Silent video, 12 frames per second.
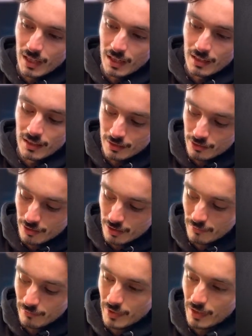Let's try
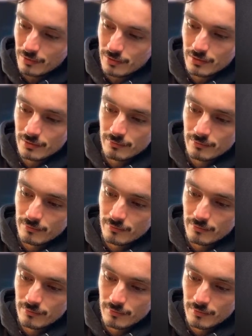something else.
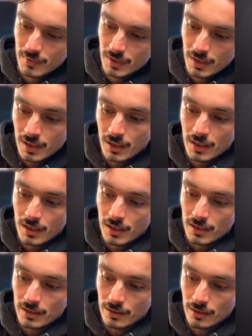
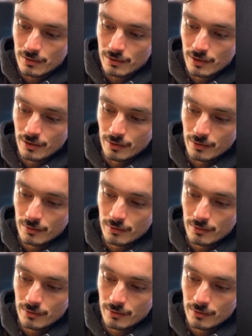Let's go to